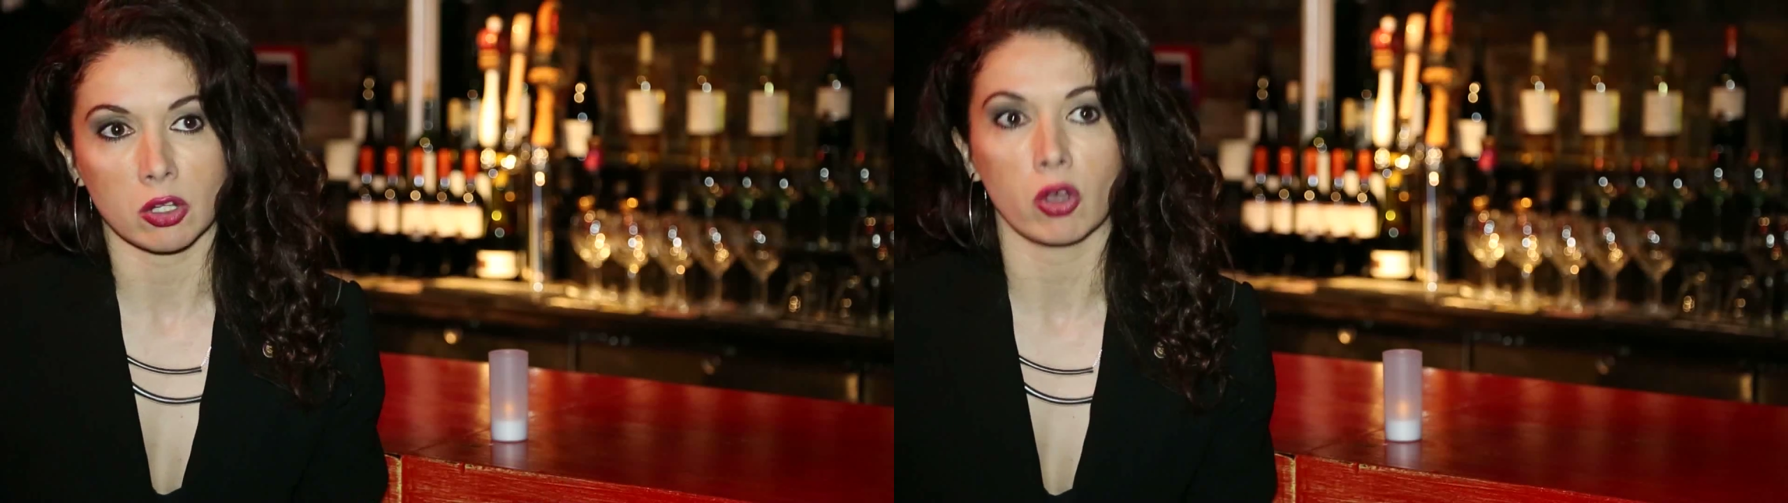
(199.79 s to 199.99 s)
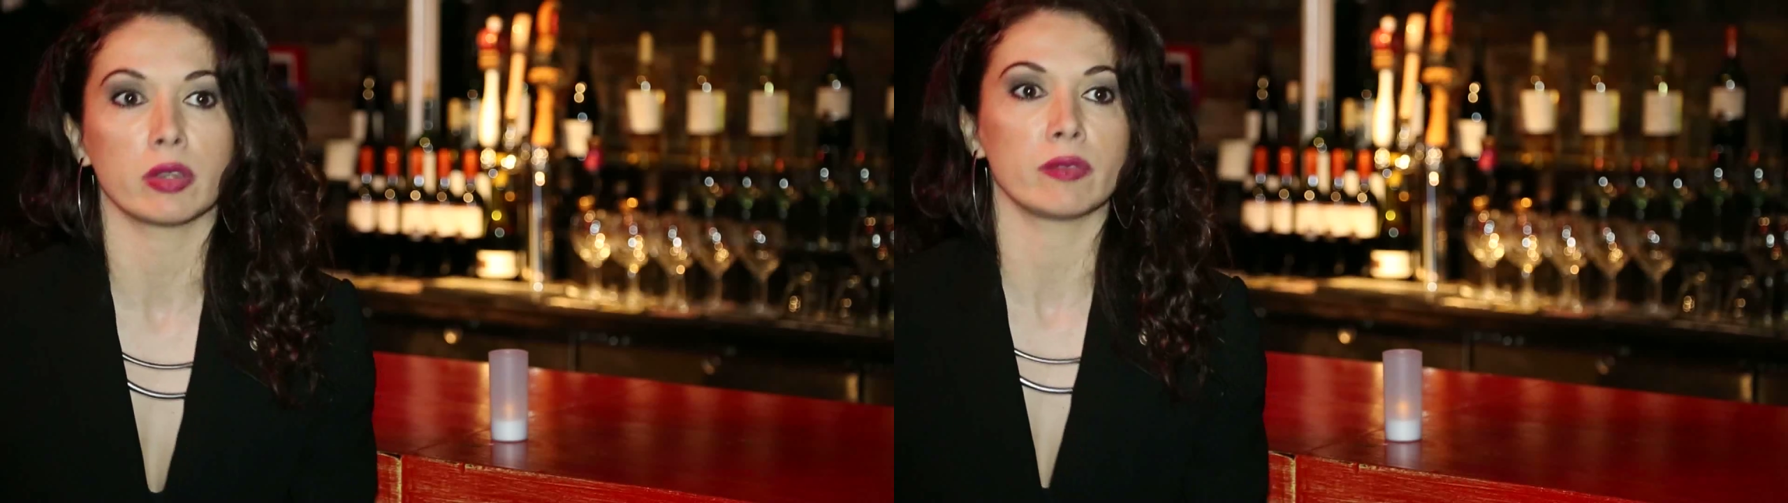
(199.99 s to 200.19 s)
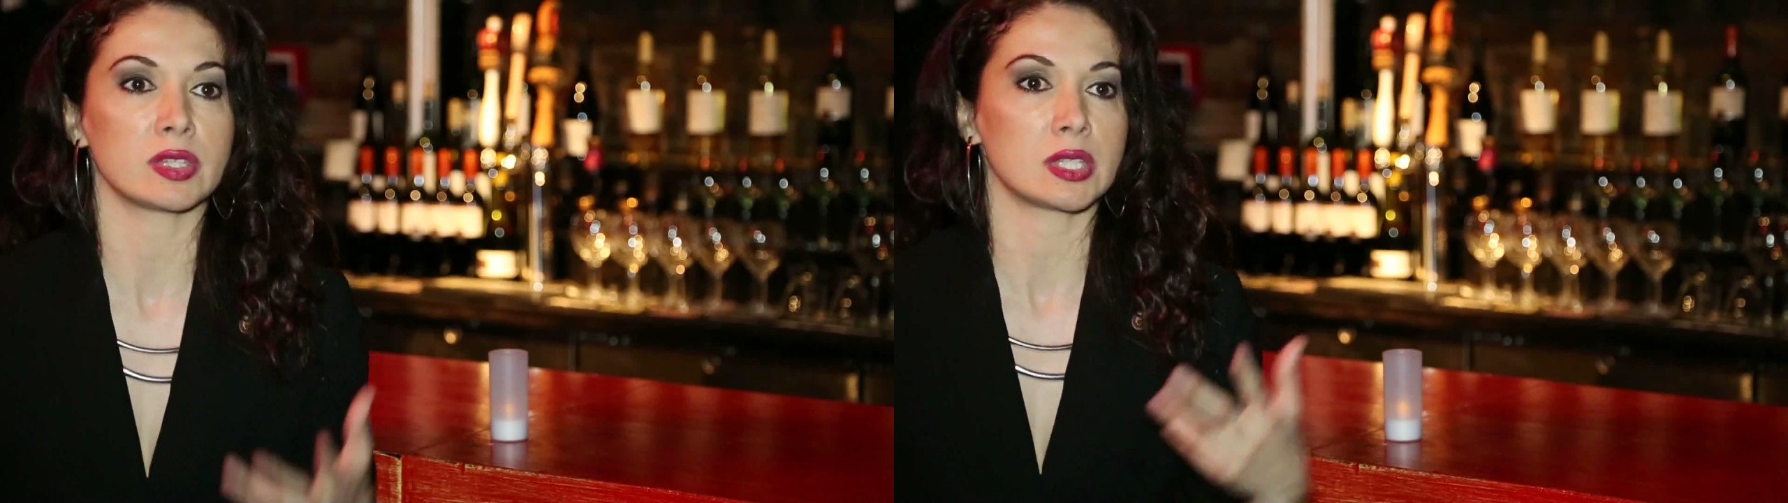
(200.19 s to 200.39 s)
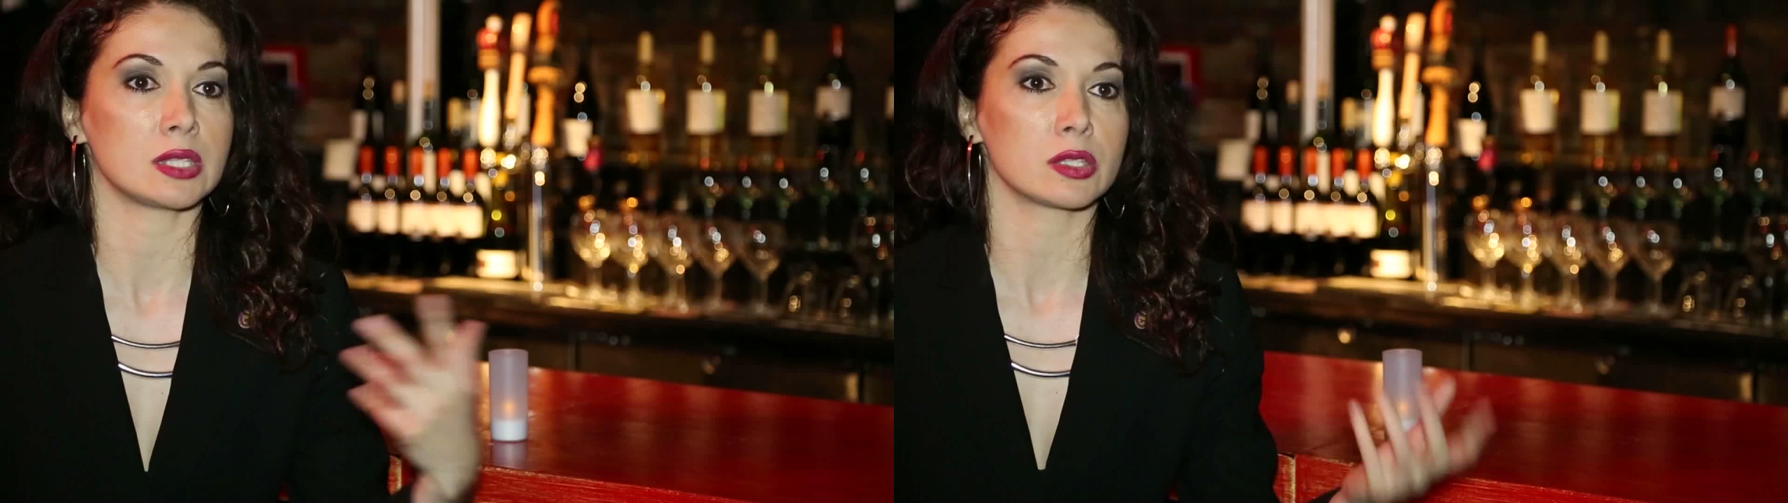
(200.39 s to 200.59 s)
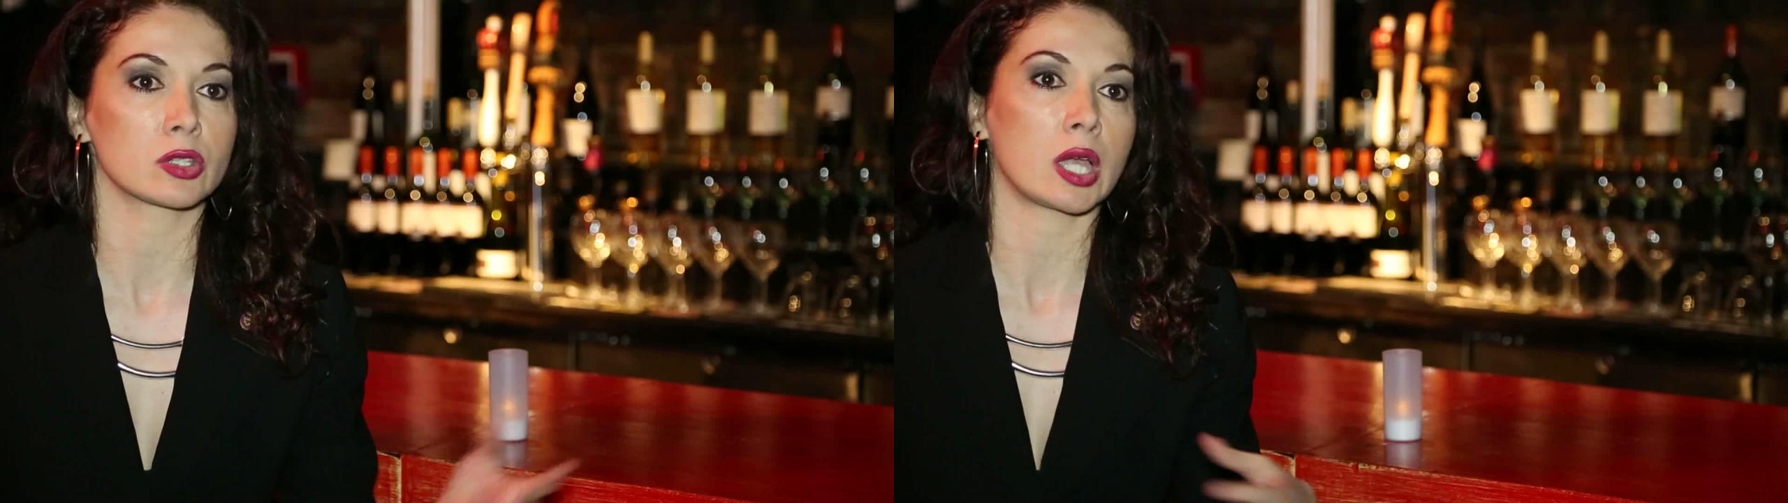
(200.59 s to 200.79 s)
then all of the
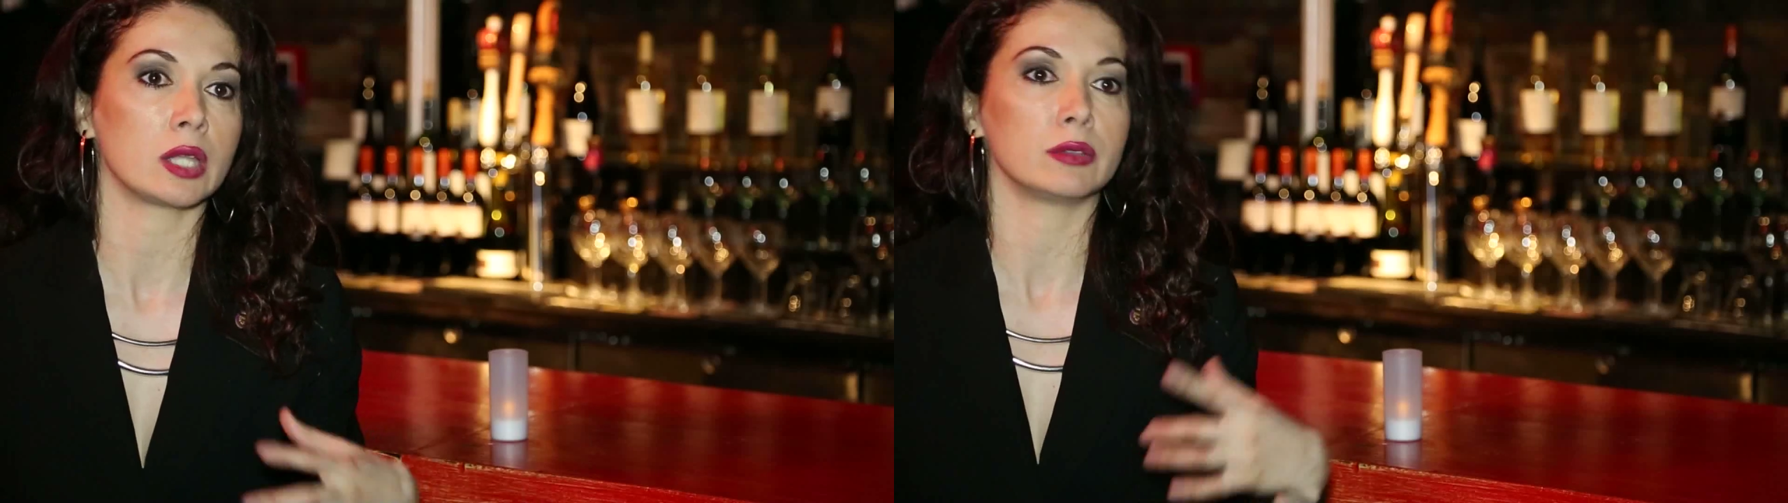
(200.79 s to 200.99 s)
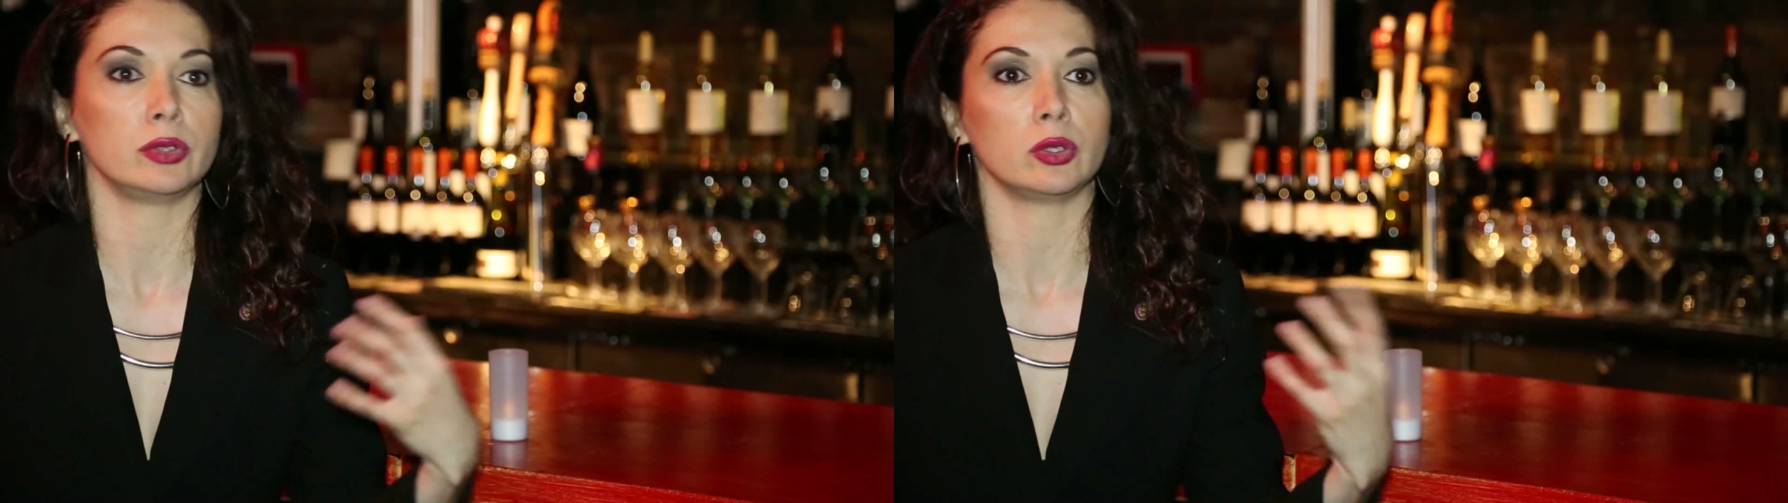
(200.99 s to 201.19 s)
senses kind